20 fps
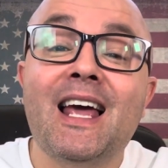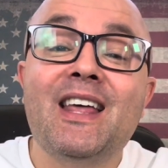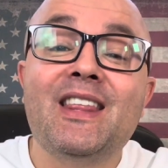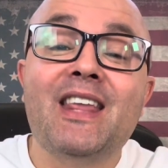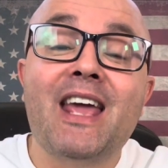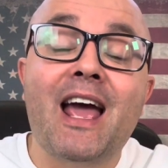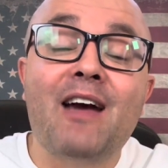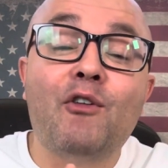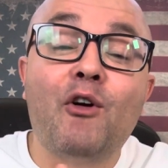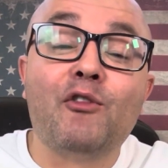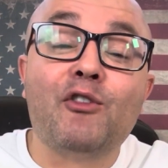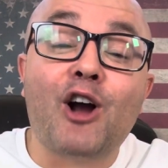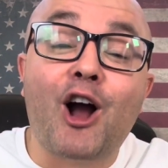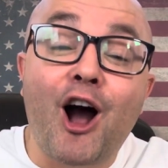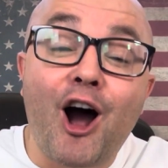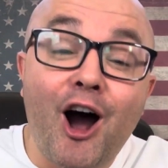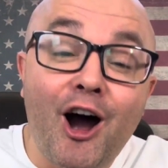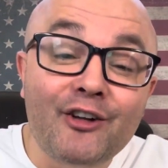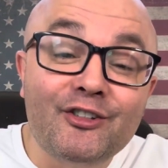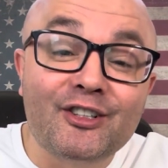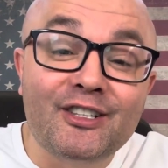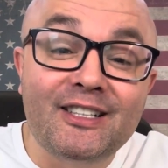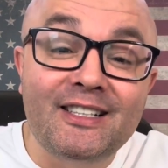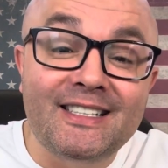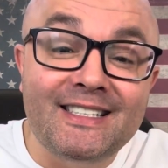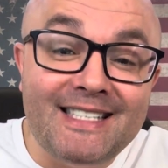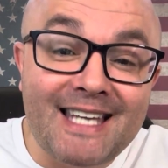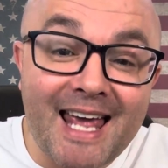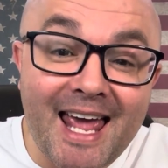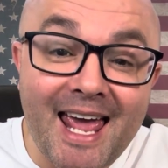They have over
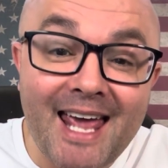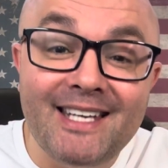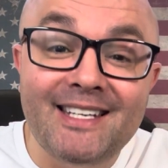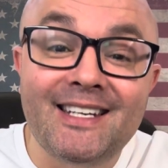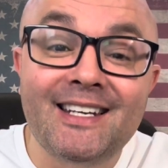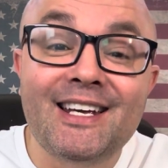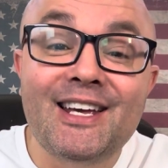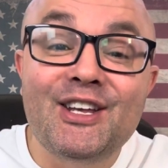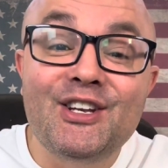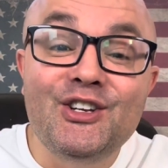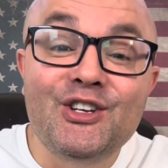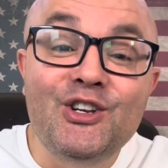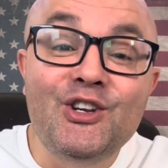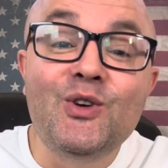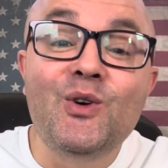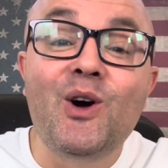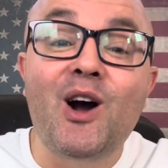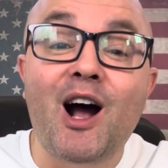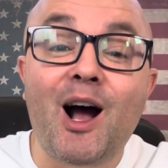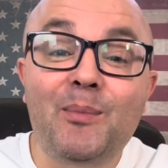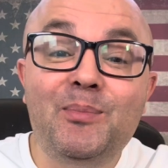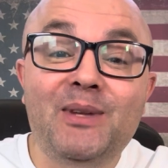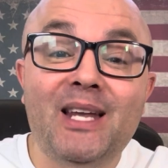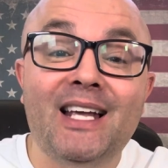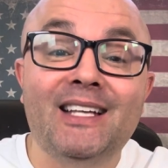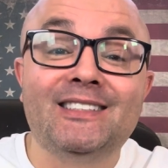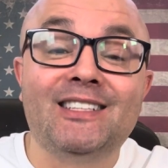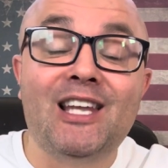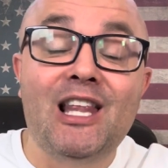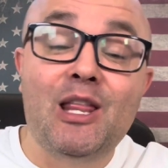110 new
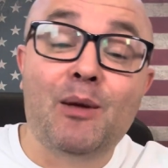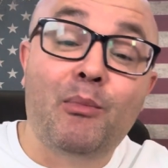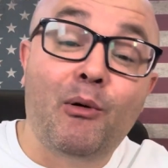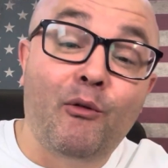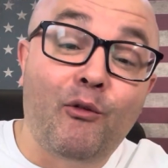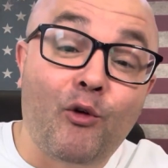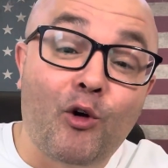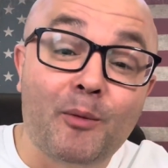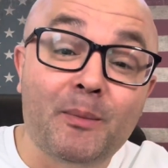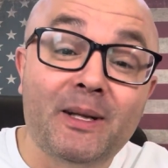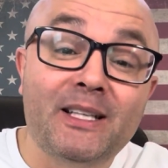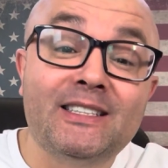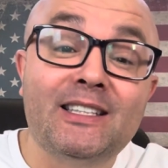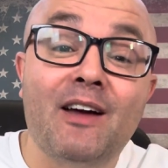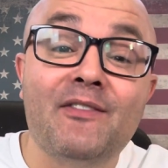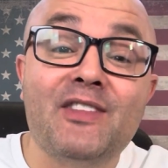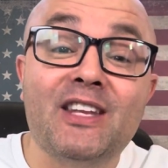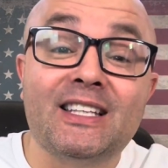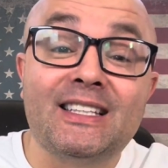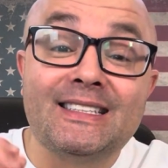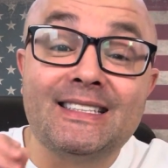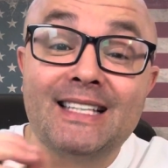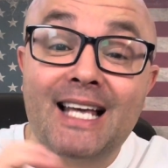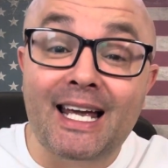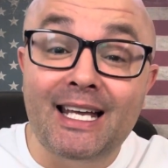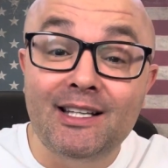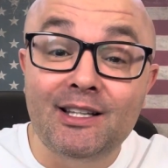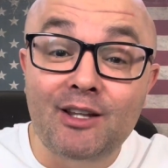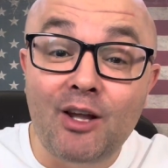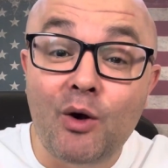updates to the performance of the
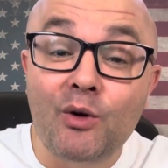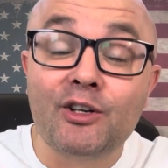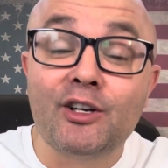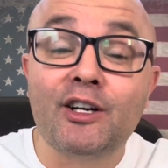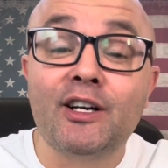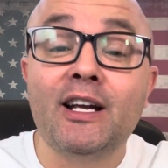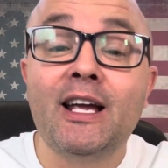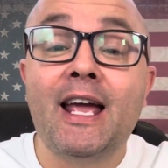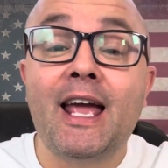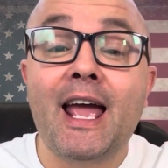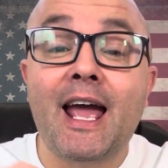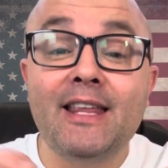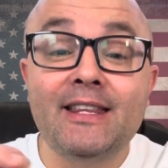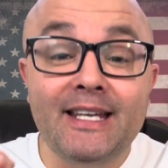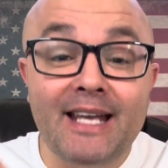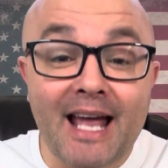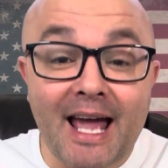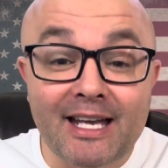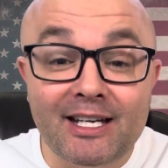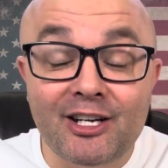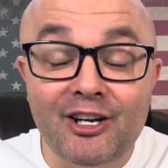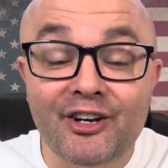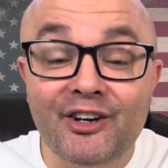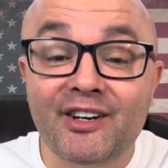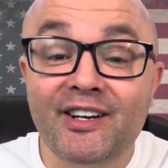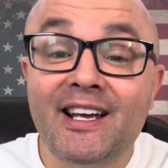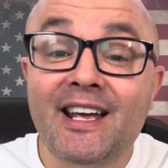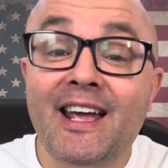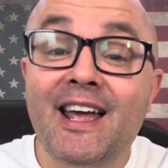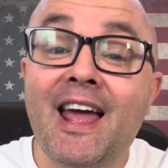site loader and the editor,